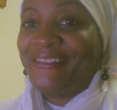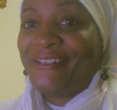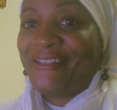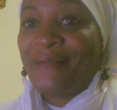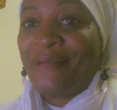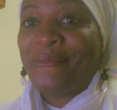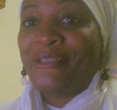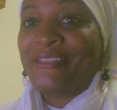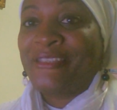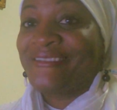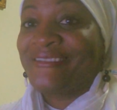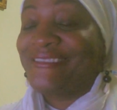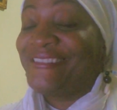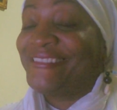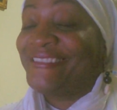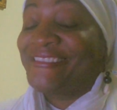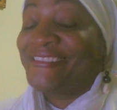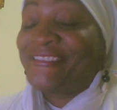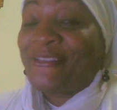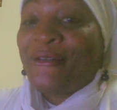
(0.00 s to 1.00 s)
I'm
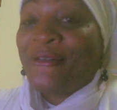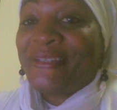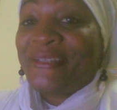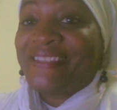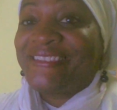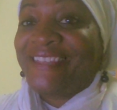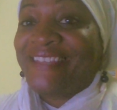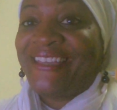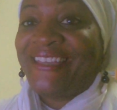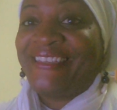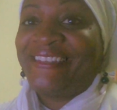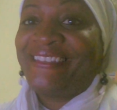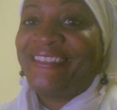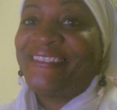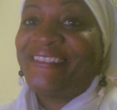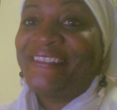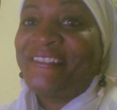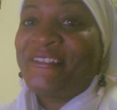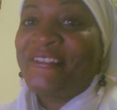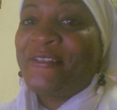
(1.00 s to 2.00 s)
so excited.
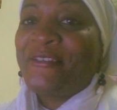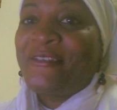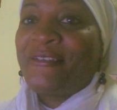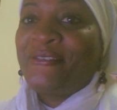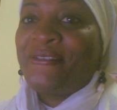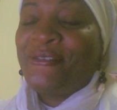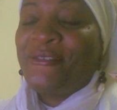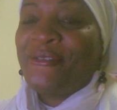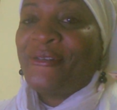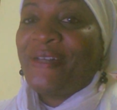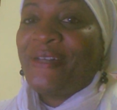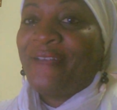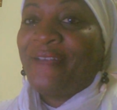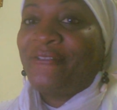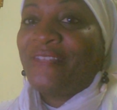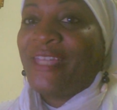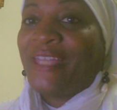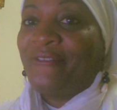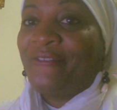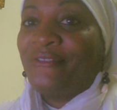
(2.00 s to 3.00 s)

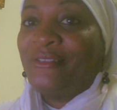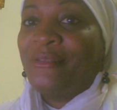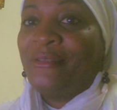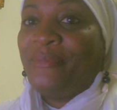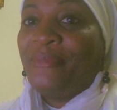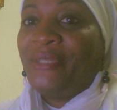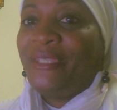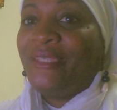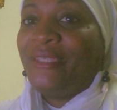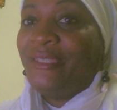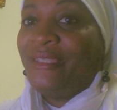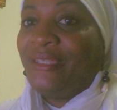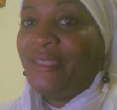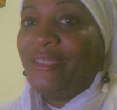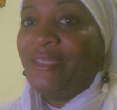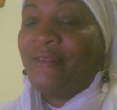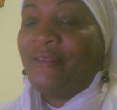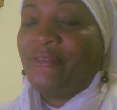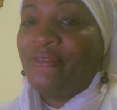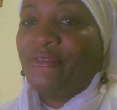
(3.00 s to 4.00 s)
Having to be
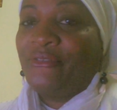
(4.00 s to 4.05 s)
here